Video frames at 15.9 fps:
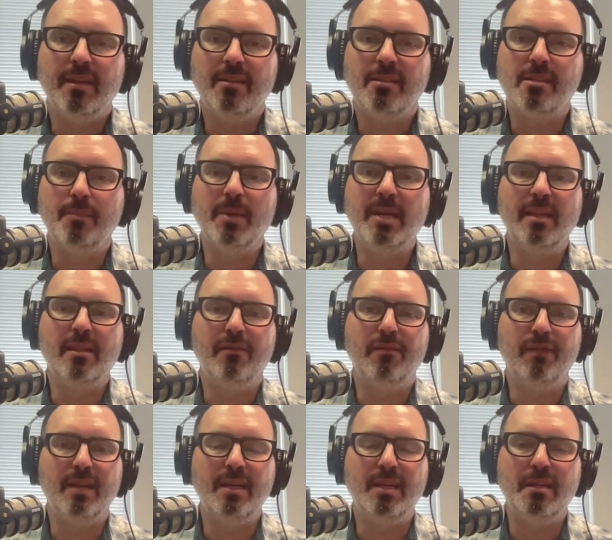to me,
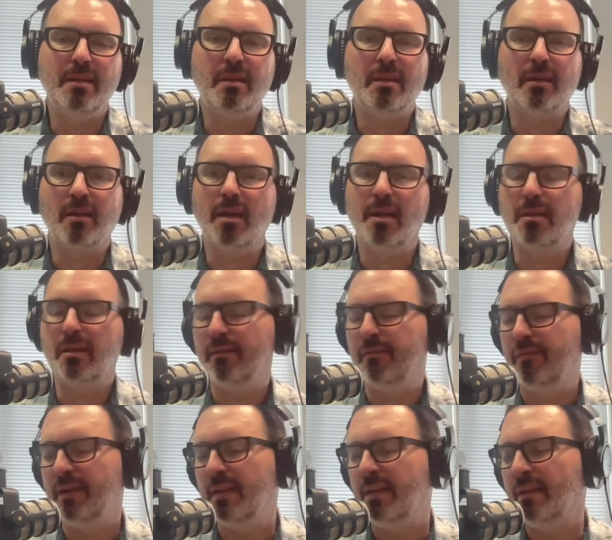the cost of the
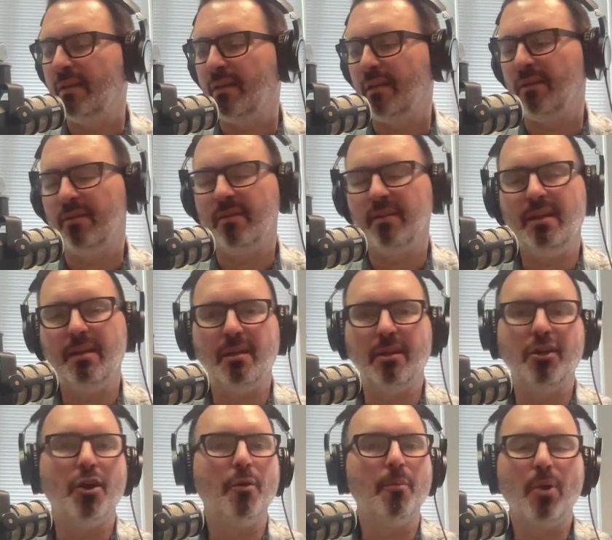fees, it's a
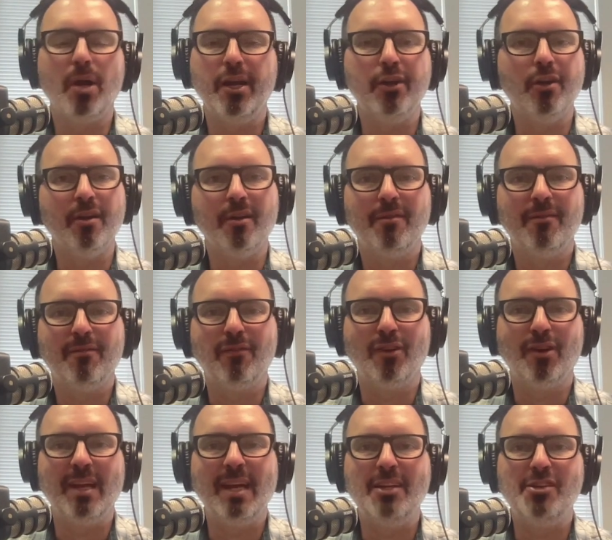no-brainer
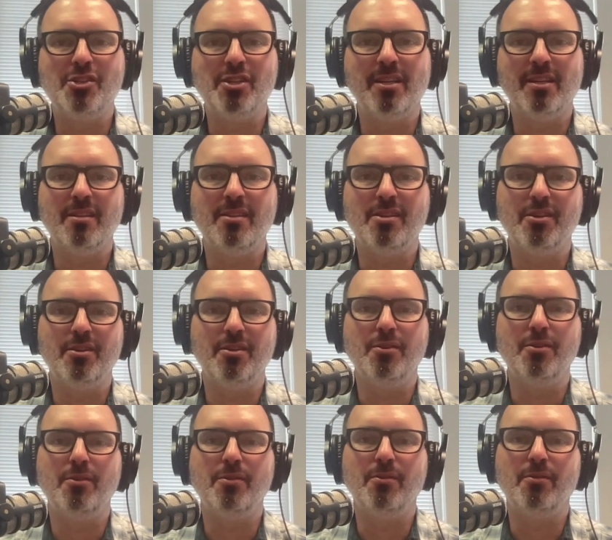for an agent
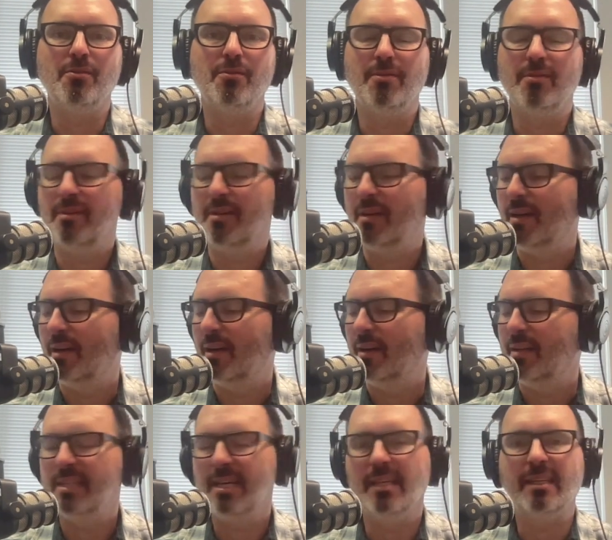to
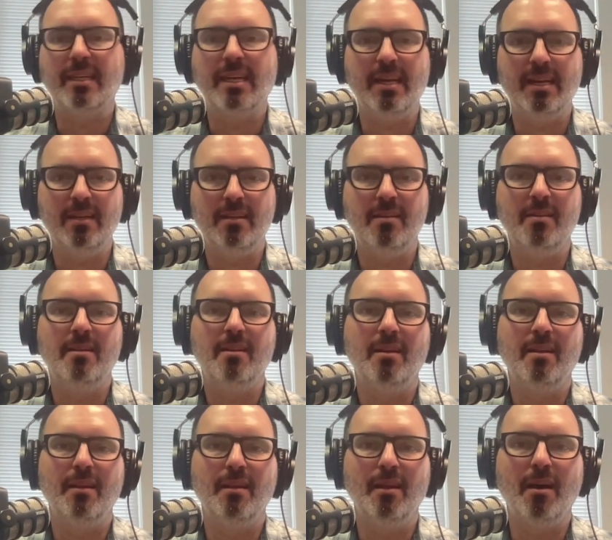delegate
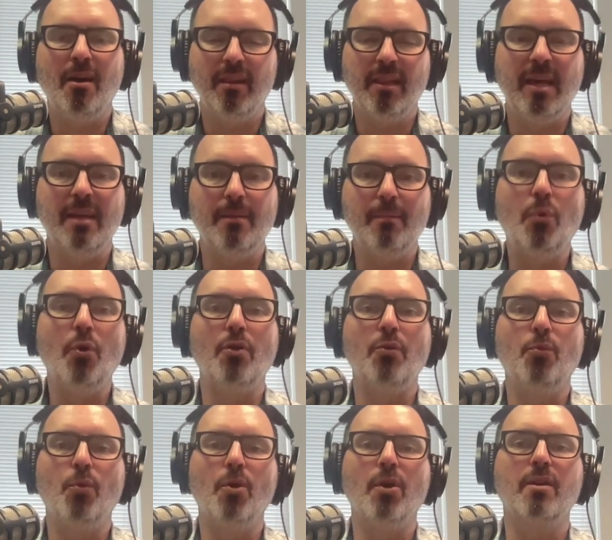all that
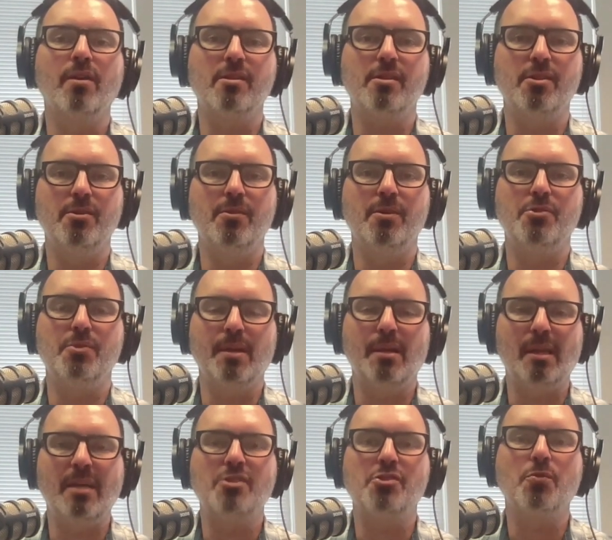important work to a
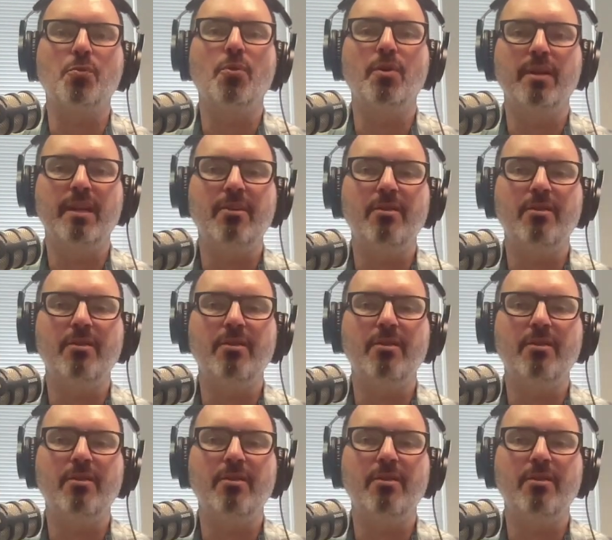transaction coordinator